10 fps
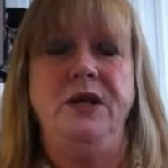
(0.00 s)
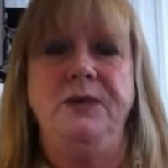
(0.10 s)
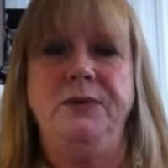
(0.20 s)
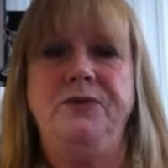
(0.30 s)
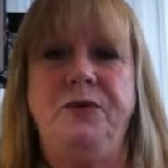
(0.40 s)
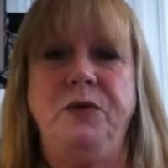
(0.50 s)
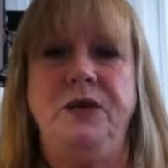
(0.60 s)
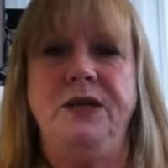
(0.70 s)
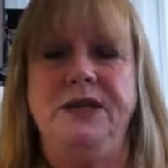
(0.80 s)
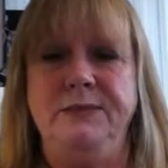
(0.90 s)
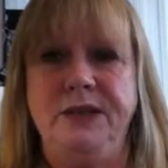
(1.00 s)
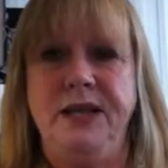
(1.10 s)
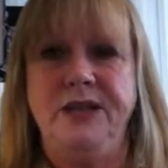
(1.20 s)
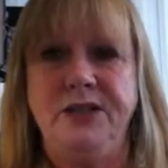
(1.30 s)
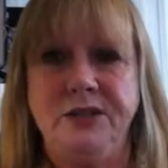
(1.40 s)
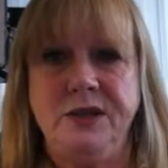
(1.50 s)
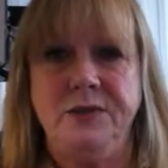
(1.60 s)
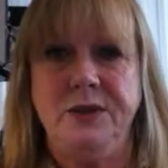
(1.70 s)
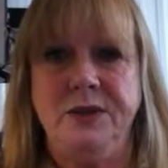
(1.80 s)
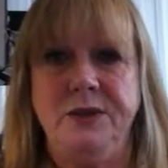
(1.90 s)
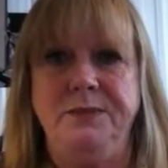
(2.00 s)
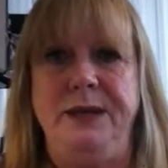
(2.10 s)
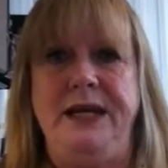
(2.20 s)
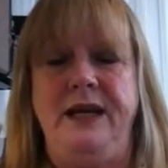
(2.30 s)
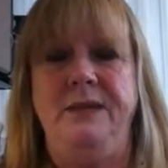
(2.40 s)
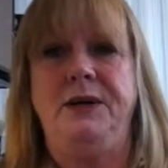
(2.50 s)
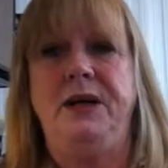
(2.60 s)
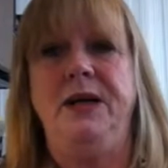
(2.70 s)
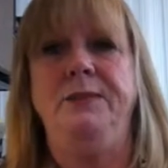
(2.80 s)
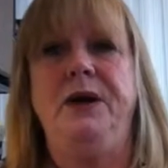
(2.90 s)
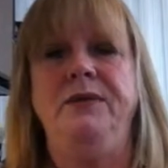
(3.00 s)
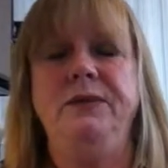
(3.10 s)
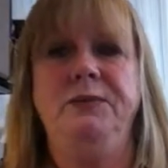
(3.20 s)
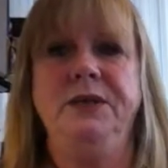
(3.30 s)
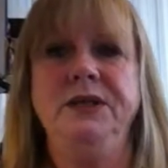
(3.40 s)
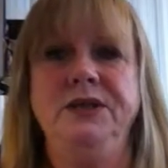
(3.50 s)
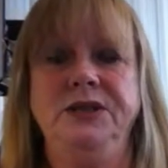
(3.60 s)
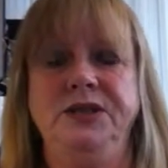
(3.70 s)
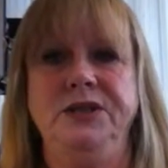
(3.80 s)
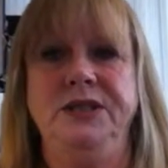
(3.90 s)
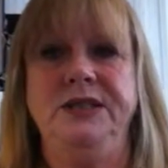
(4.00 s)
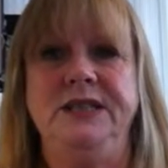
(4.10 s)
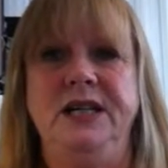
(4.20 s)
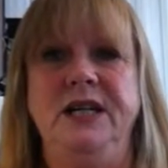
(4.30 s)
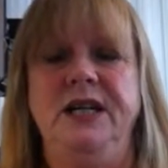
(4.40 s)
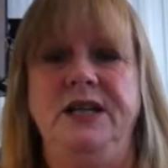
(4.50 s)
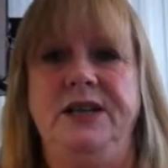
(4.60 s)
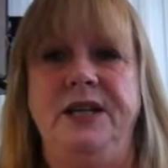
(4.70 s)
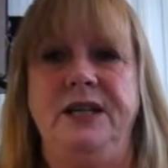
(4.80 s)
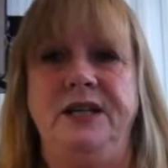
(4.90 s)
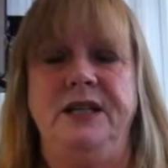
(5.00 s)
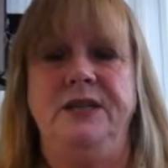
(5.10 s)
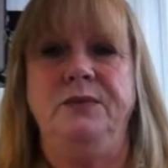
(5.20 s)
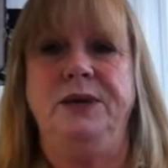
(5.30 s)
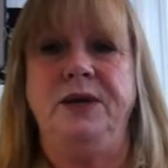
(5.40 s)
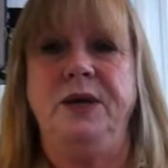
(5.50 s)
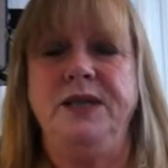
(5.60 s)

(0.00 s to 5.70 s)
Number 4, eliminate the dirty word PMI, private mortgage insurance. When the